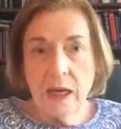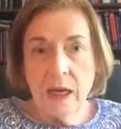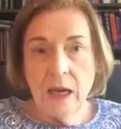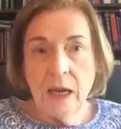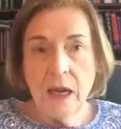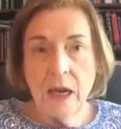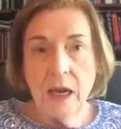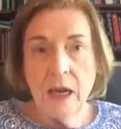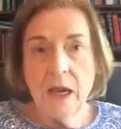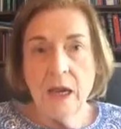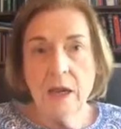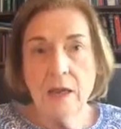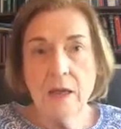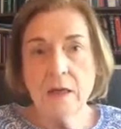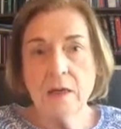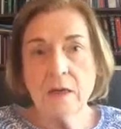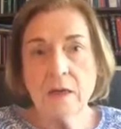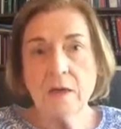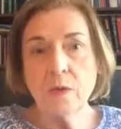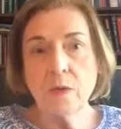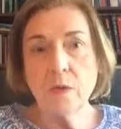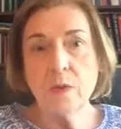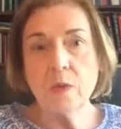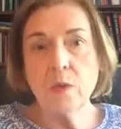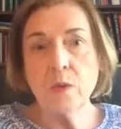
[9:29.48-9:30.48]

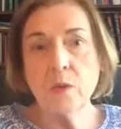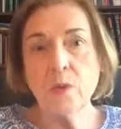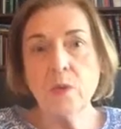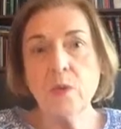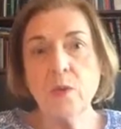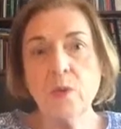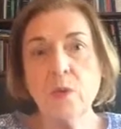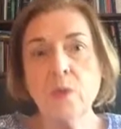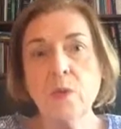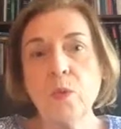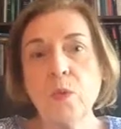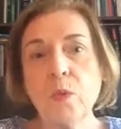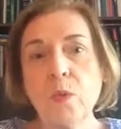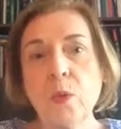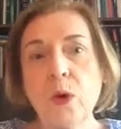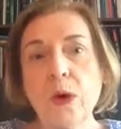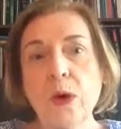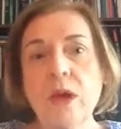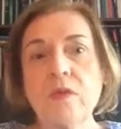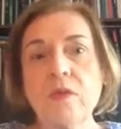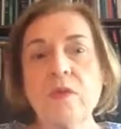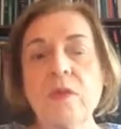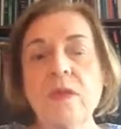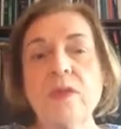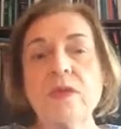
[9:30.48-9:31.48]
And
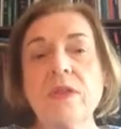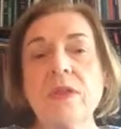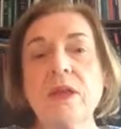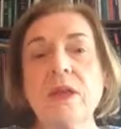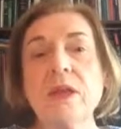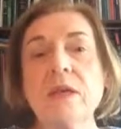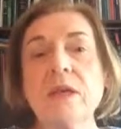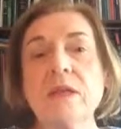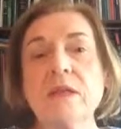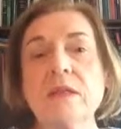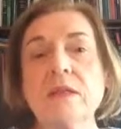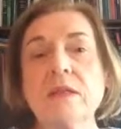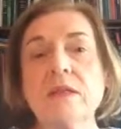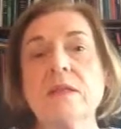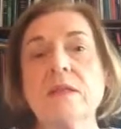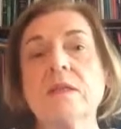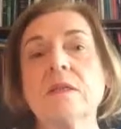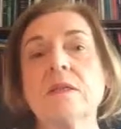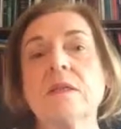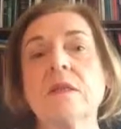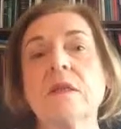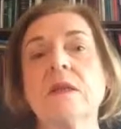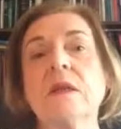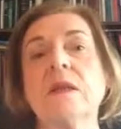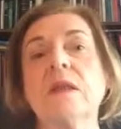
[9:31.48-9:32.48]
one of the
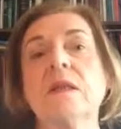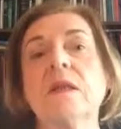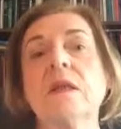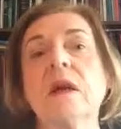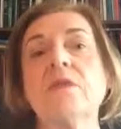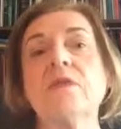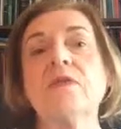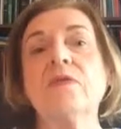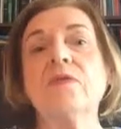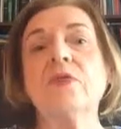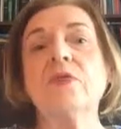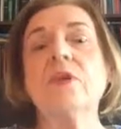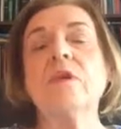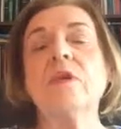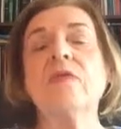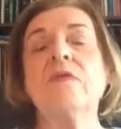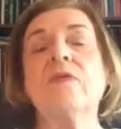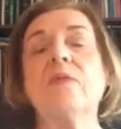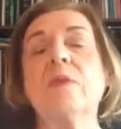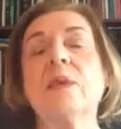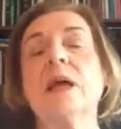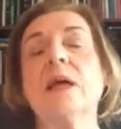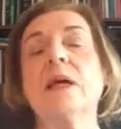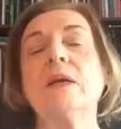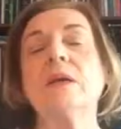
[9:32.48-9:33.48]
things a friend of
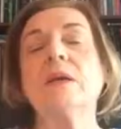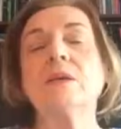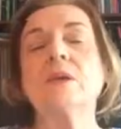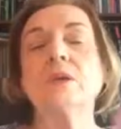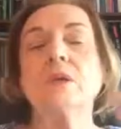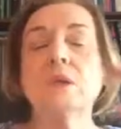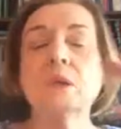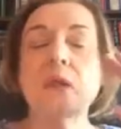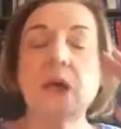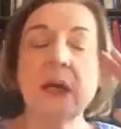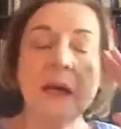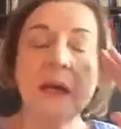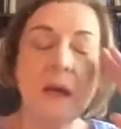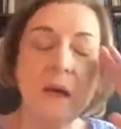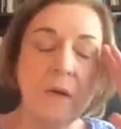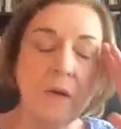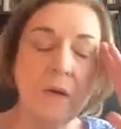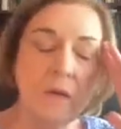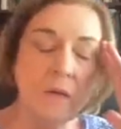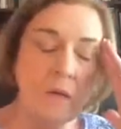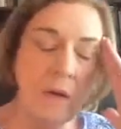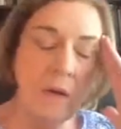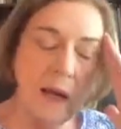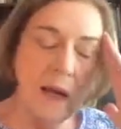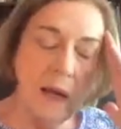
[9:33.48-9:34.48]
mine who's
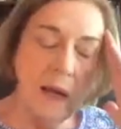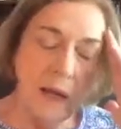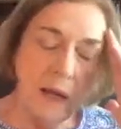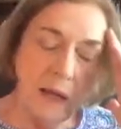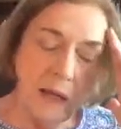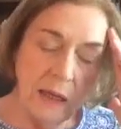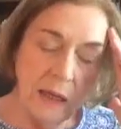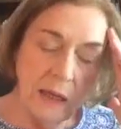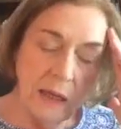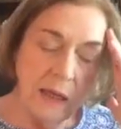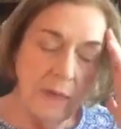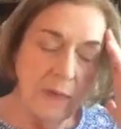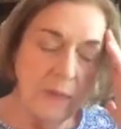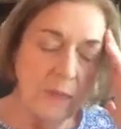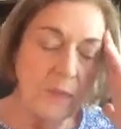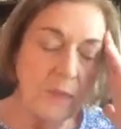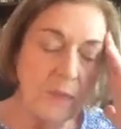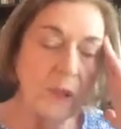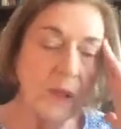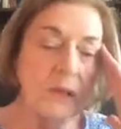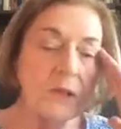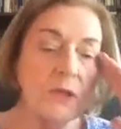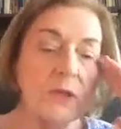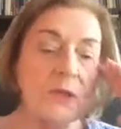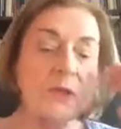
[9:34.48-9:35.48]
done a
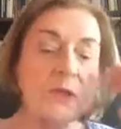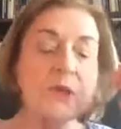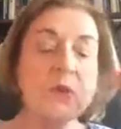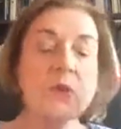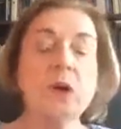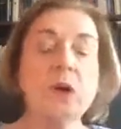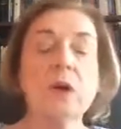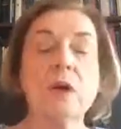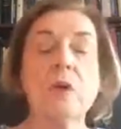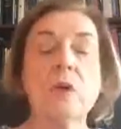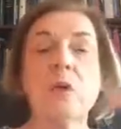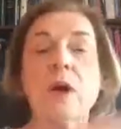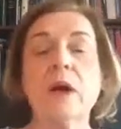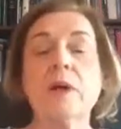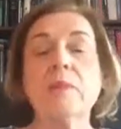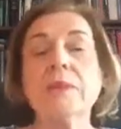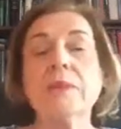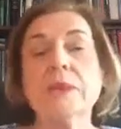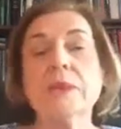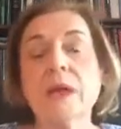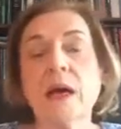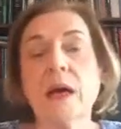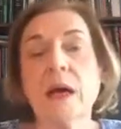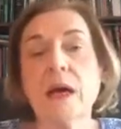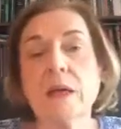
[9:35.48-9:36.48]
Montessori
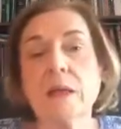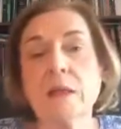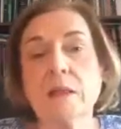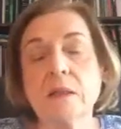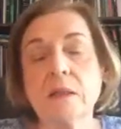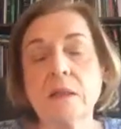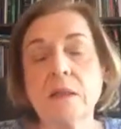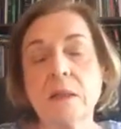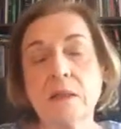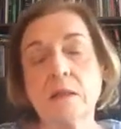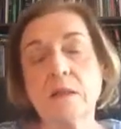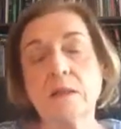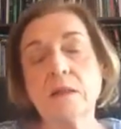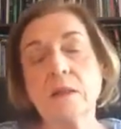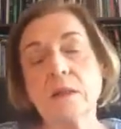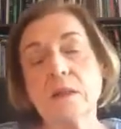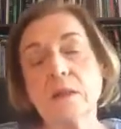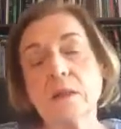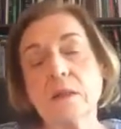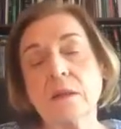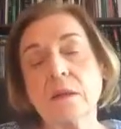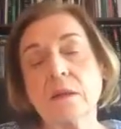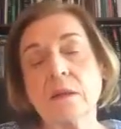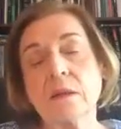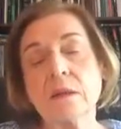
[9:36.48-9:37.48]
website
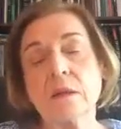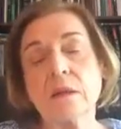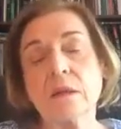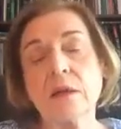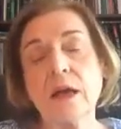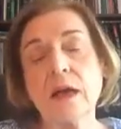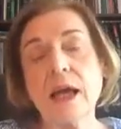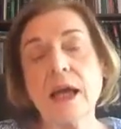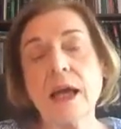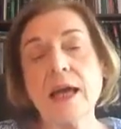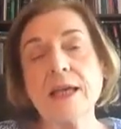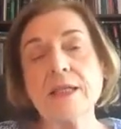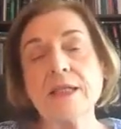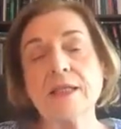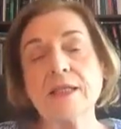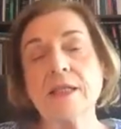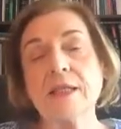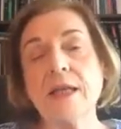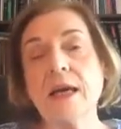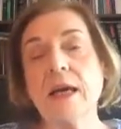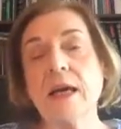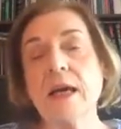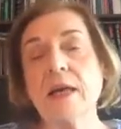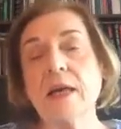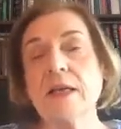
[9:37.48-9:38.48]
has
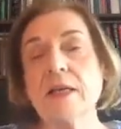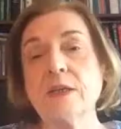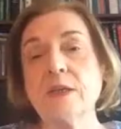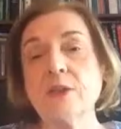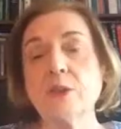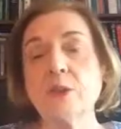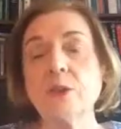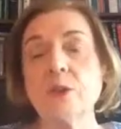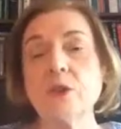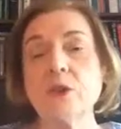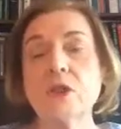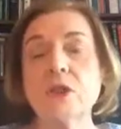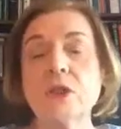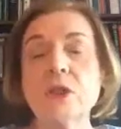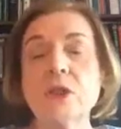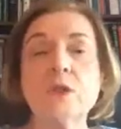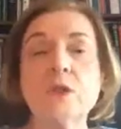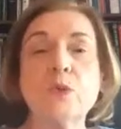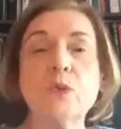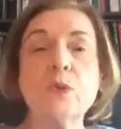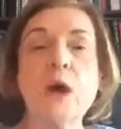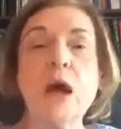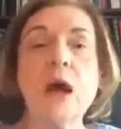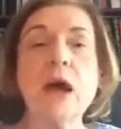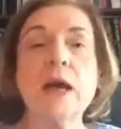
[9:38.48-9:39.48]
done is when
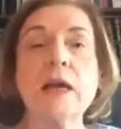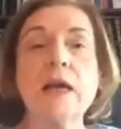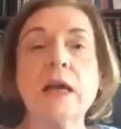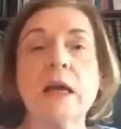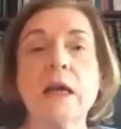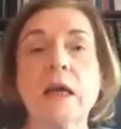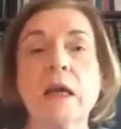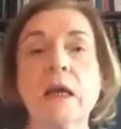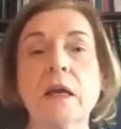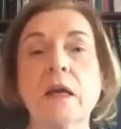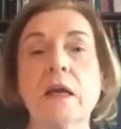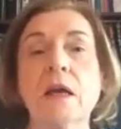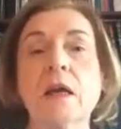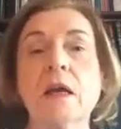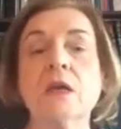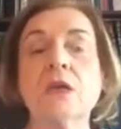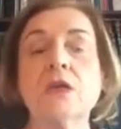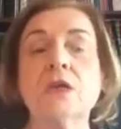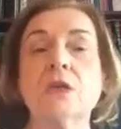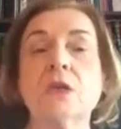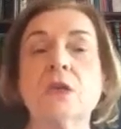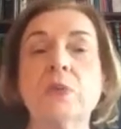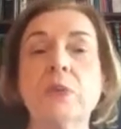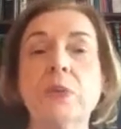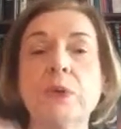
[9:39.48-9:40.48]
she's writing,
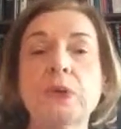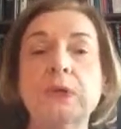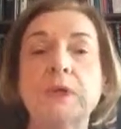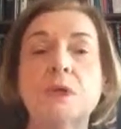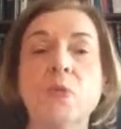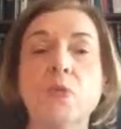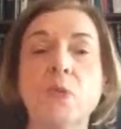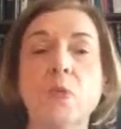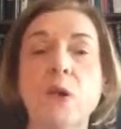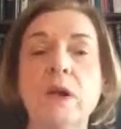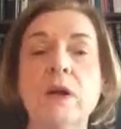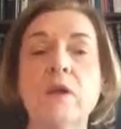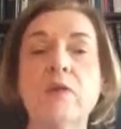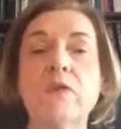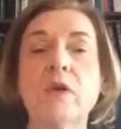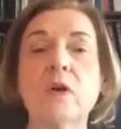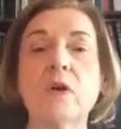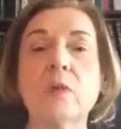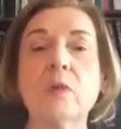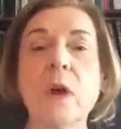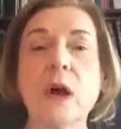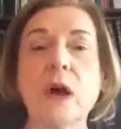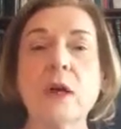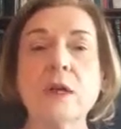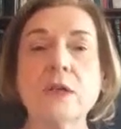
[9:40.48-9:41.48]
she puts one of
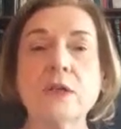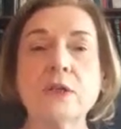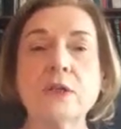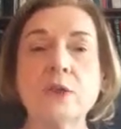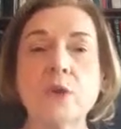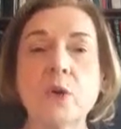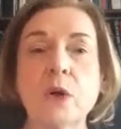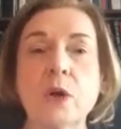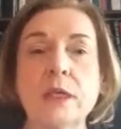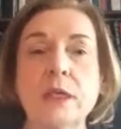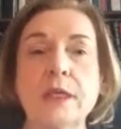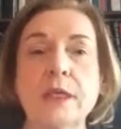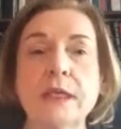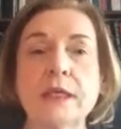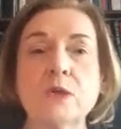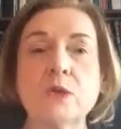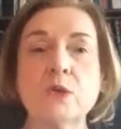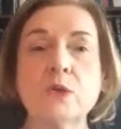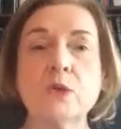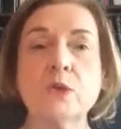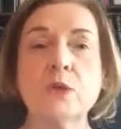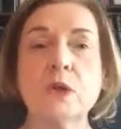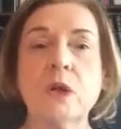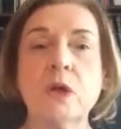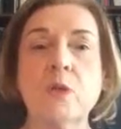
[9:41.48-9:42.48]
her Montessori
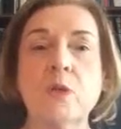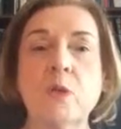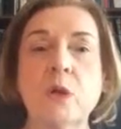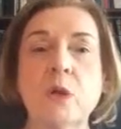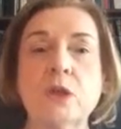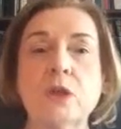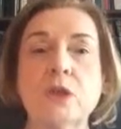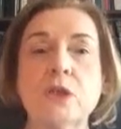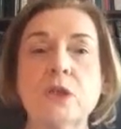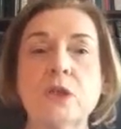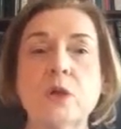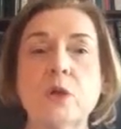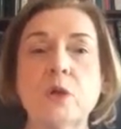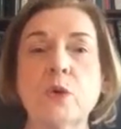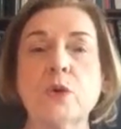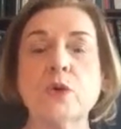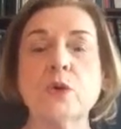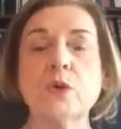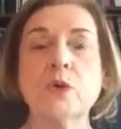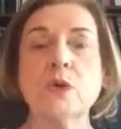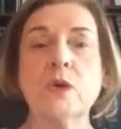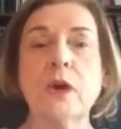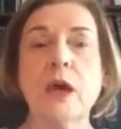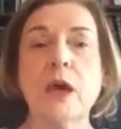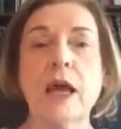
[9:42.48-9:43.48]
teachers on one
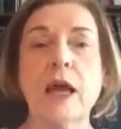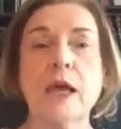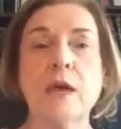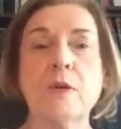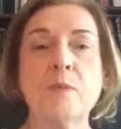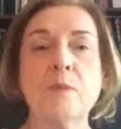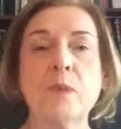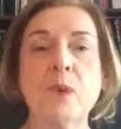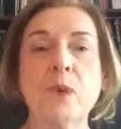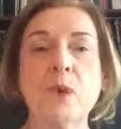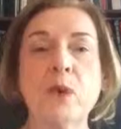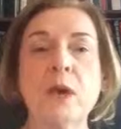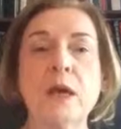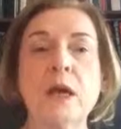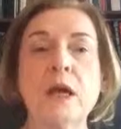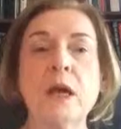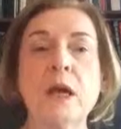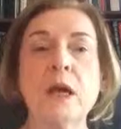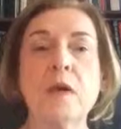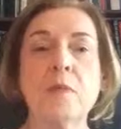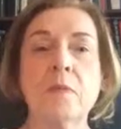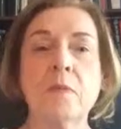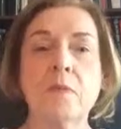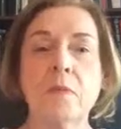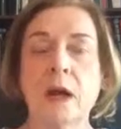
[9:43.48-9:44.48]
shoulder and
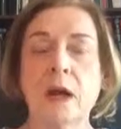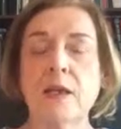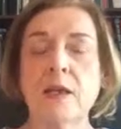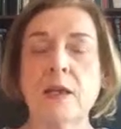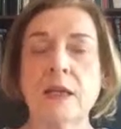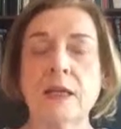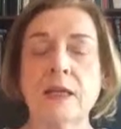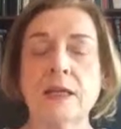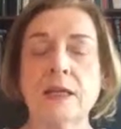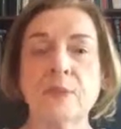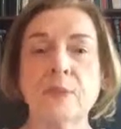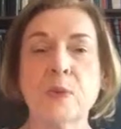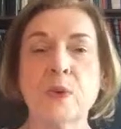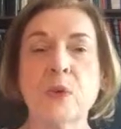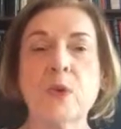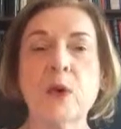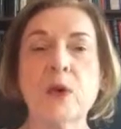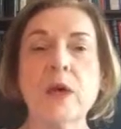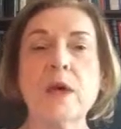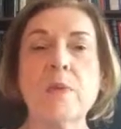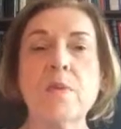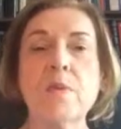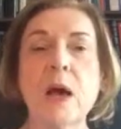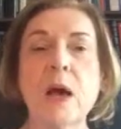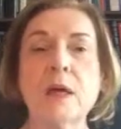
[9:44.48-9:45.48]
I think it's
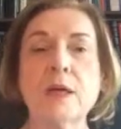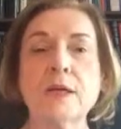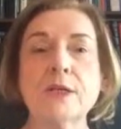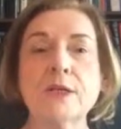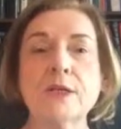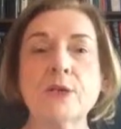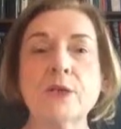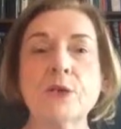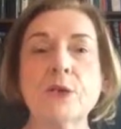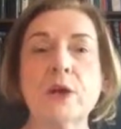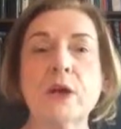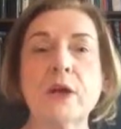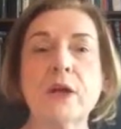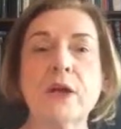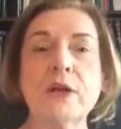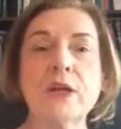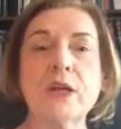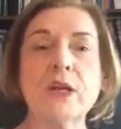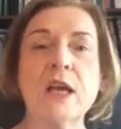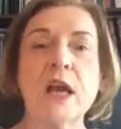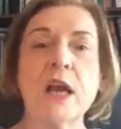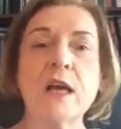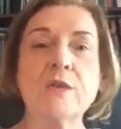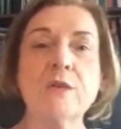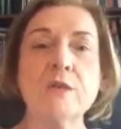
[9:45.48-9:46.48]
Maria Montessori on
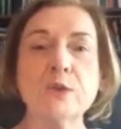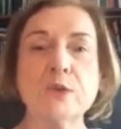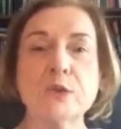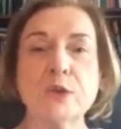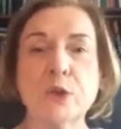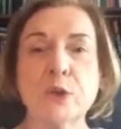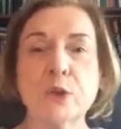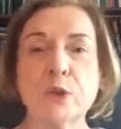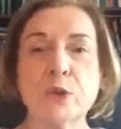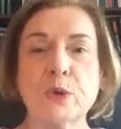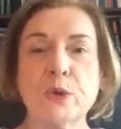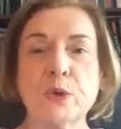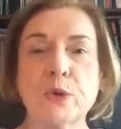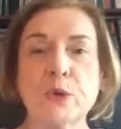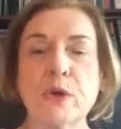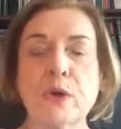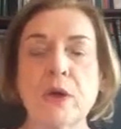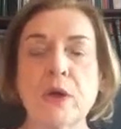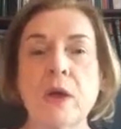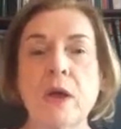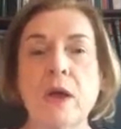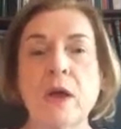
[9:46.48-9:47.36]
the other shoulder.